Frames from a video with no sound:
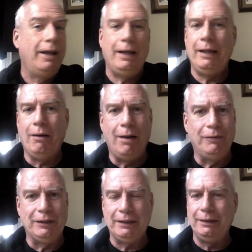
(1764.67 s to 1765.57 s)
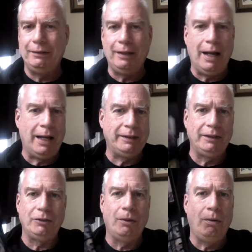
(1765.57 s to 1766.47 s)
It obviously ties
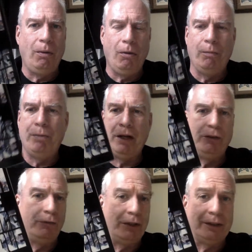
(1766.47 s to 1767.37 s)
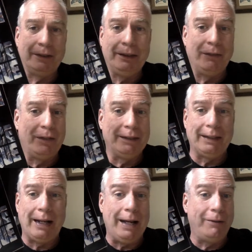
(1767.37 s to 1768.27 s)
into a whole bunch of Justice League events
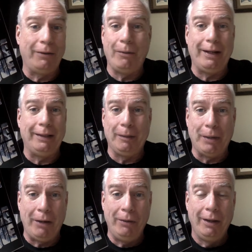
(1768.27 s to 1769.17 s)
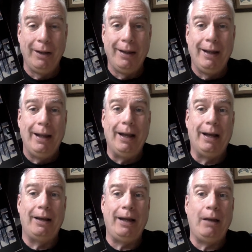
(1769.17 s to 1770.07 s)
that I don't know anything about.
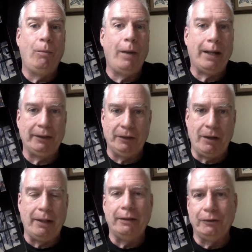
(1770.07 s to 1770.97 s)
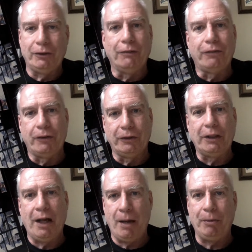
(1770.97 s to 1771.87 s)
Uh, and when I saw that, those are in the first
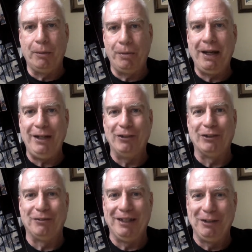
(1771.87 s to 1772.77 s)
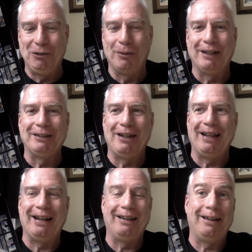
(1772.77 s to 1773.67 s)
couple of pages of the issue. When I saw
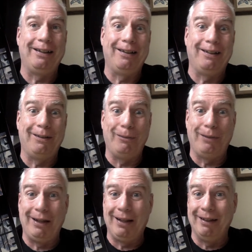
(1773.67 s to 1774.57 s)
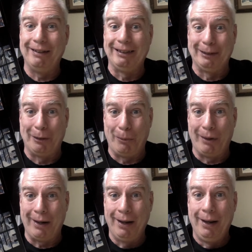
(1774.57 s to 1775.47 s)
that, I thought, oh, well, this isn't going to
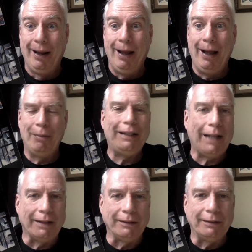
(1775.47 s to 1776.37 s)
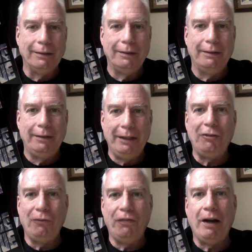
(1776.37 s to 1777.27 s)
work. Uh, but it does the
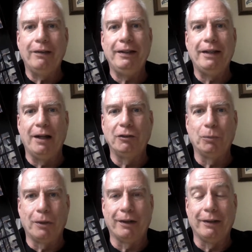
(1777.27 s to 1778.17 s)
issue fairly does work.